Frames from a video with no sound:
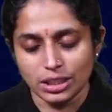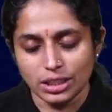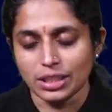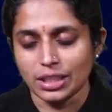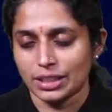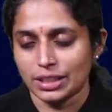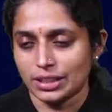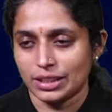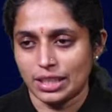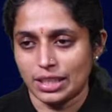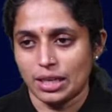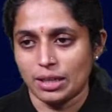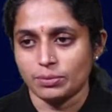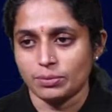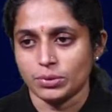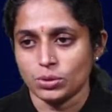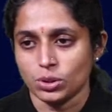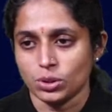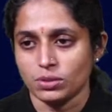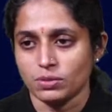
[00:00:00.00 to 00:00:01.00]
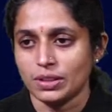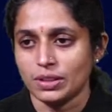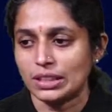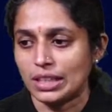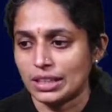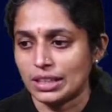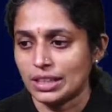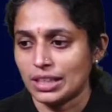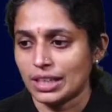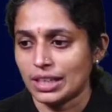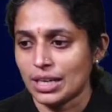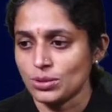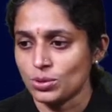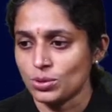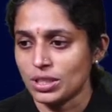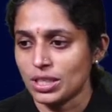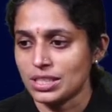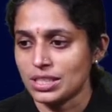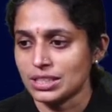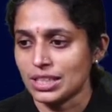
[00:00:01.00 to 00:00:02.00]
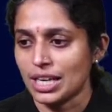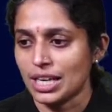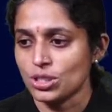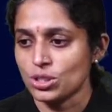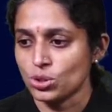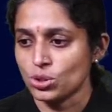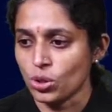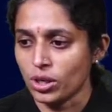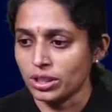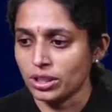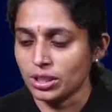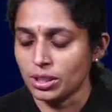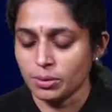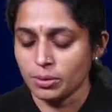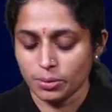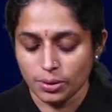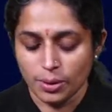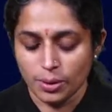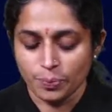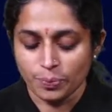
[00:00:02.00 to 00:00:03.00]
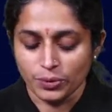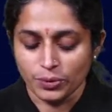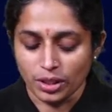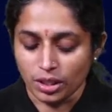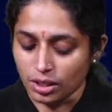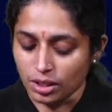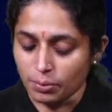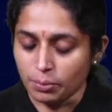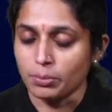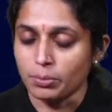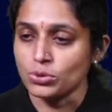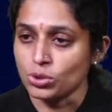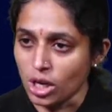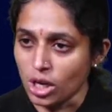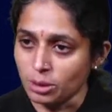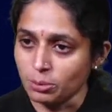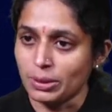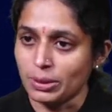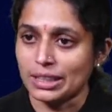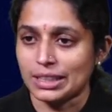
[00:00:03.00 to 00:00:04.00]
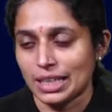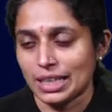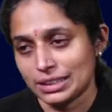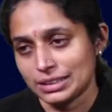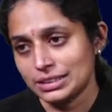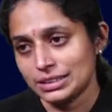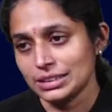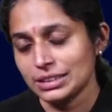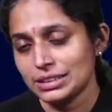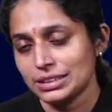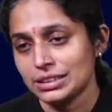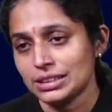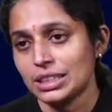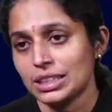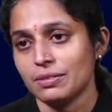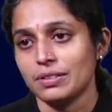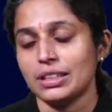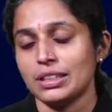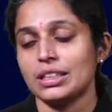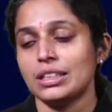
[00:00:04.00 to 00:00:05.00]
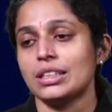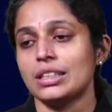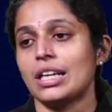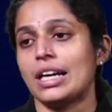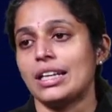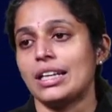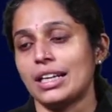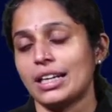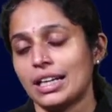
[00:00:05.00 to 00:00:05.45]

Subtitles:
in Kannada. So even Karnataka students can join my classes. Even in